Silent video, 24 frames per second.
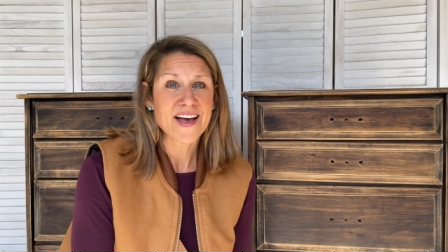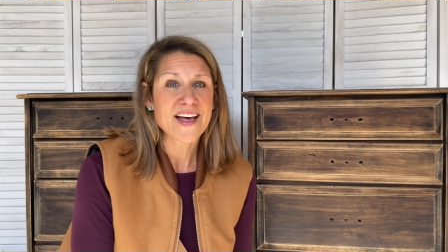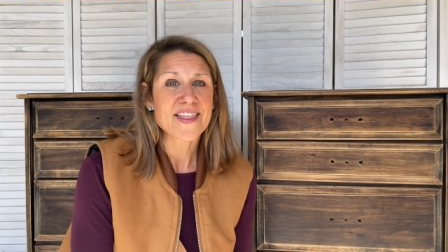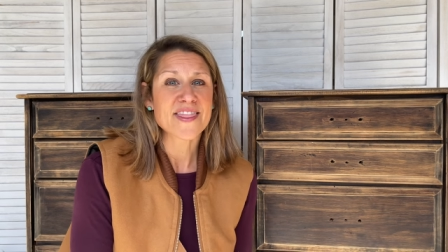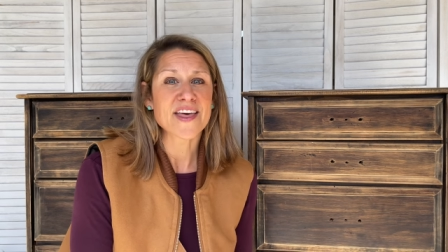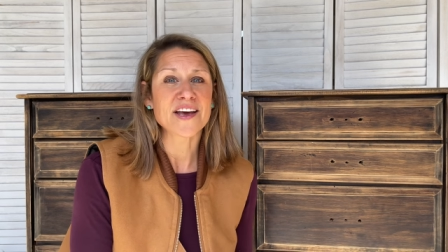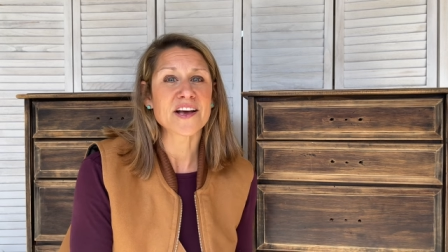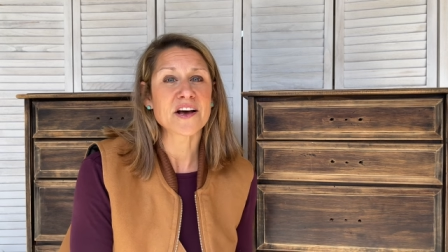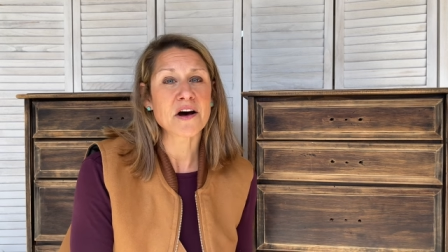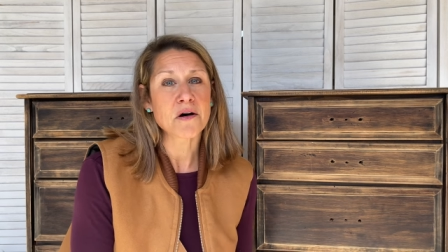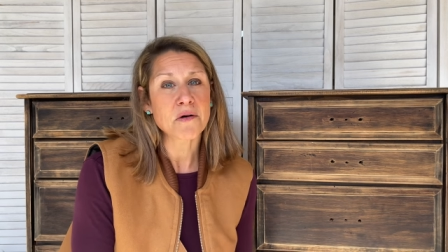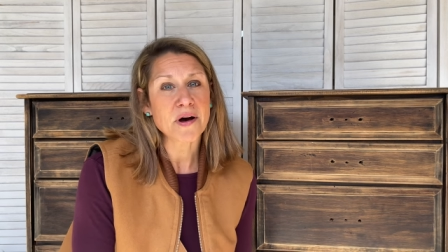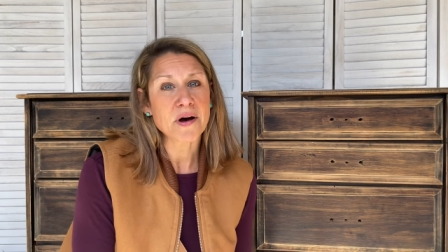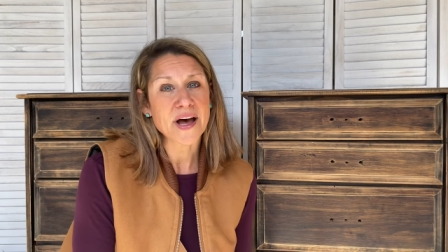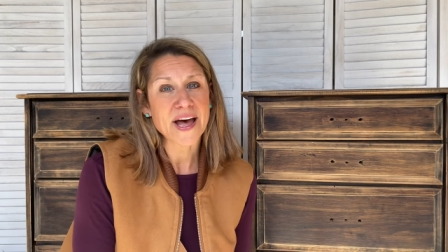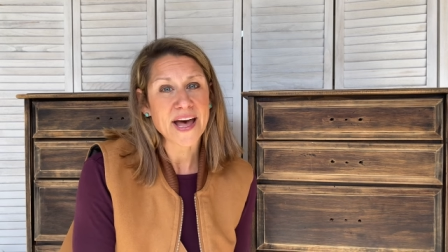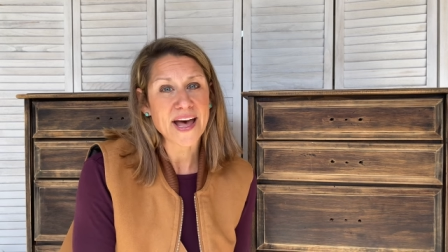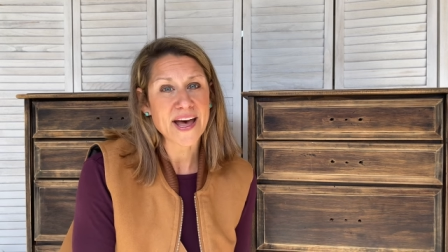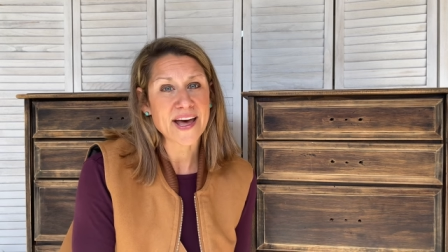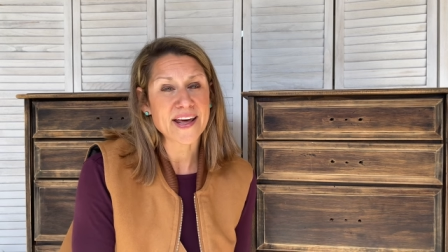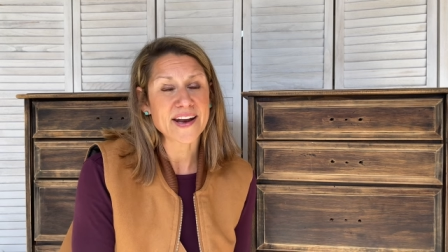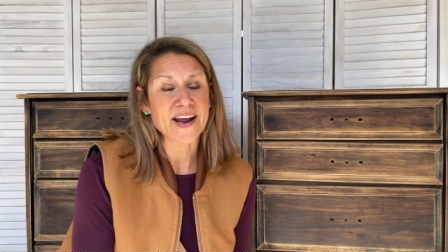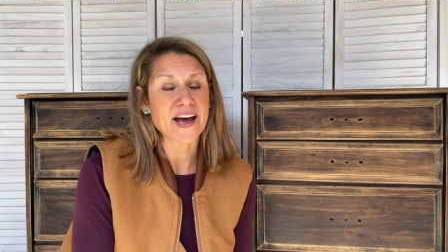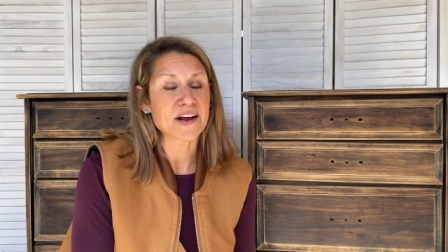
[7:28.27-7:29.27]
then go
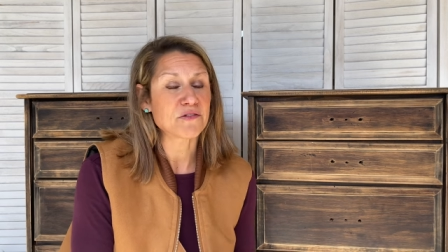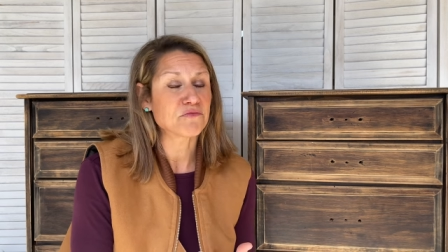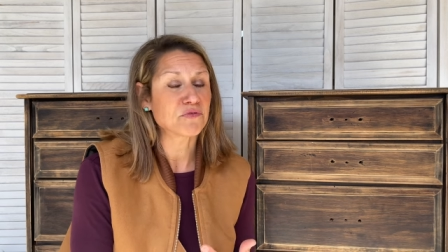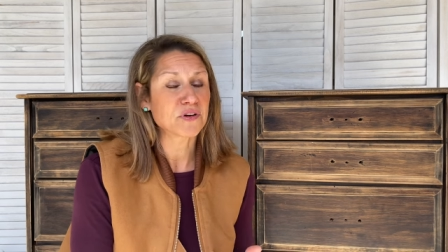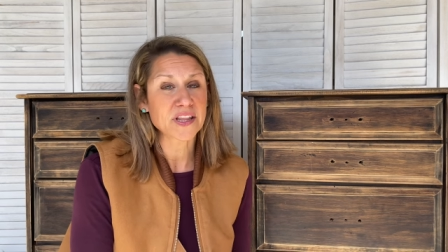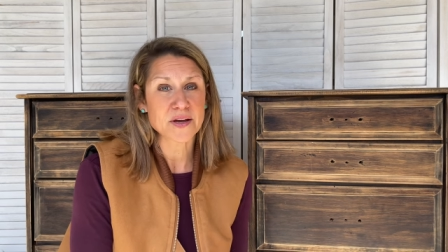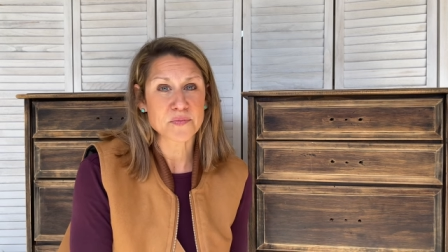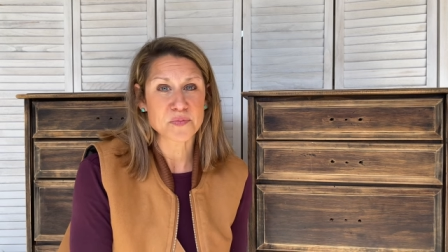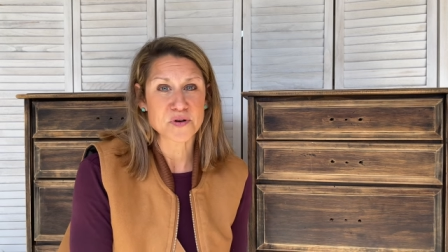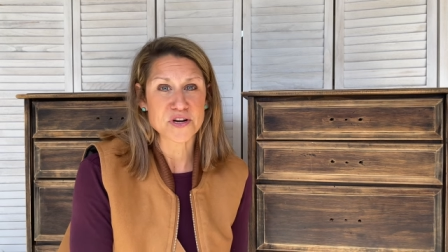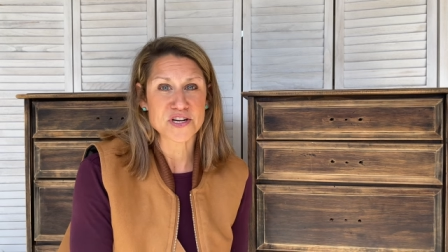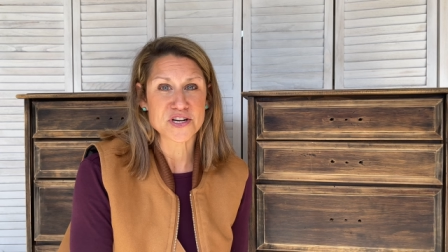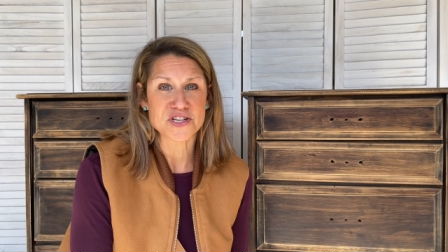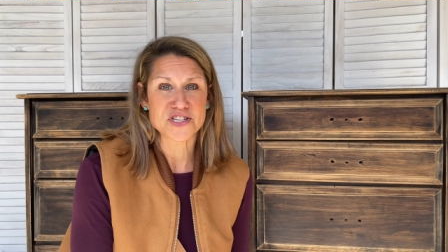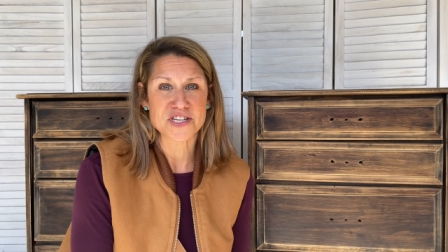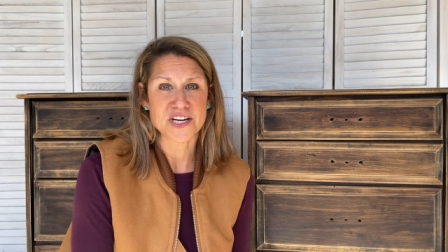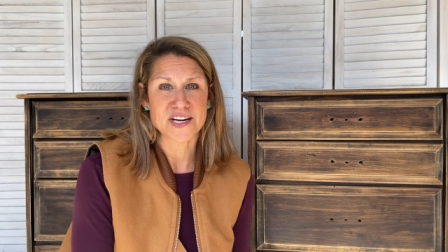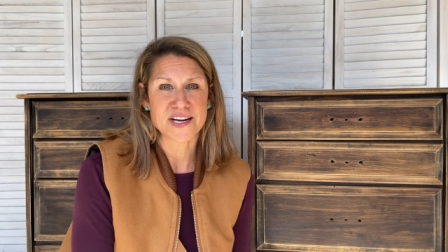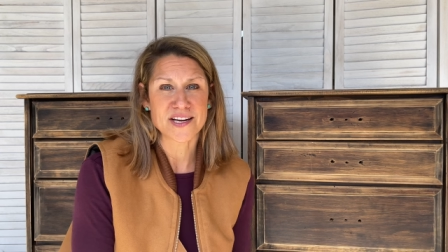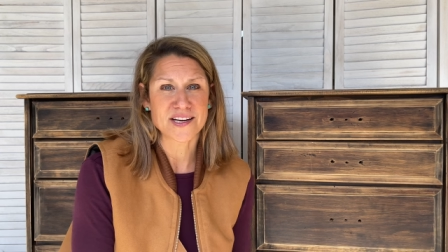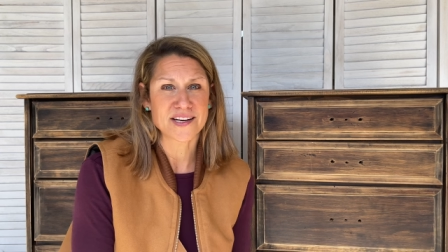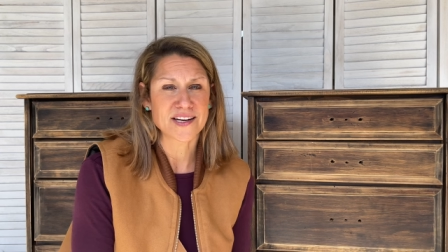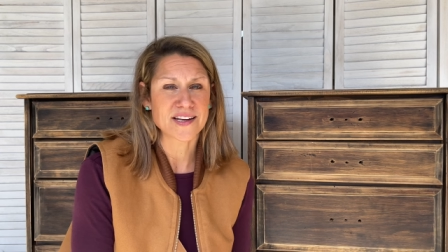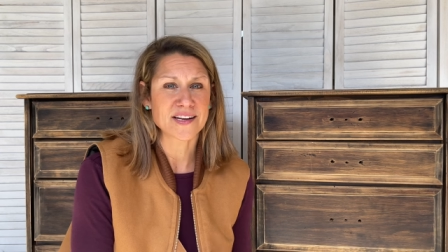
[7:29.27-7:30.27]
ahead. I'd really
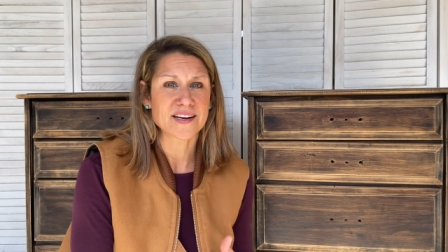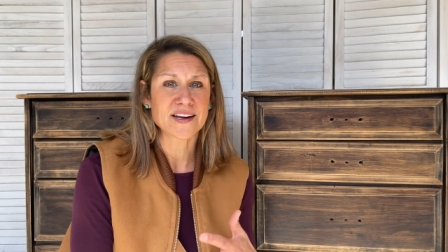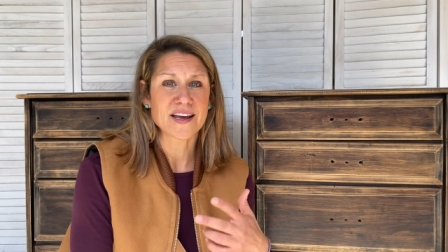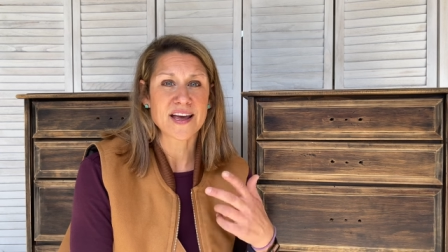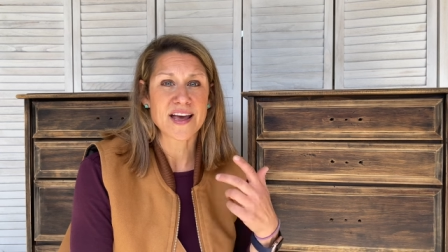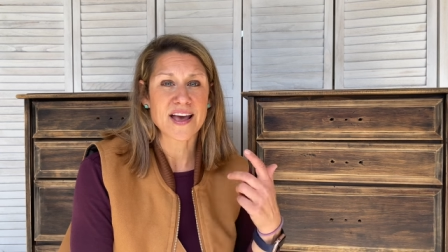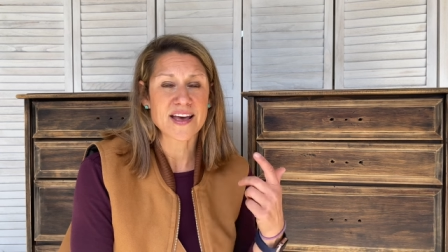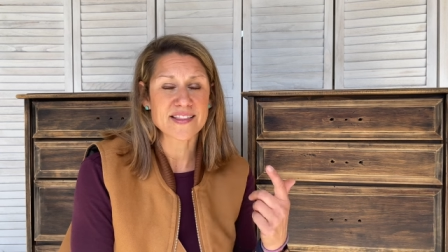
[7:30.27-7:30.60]
appreciate it.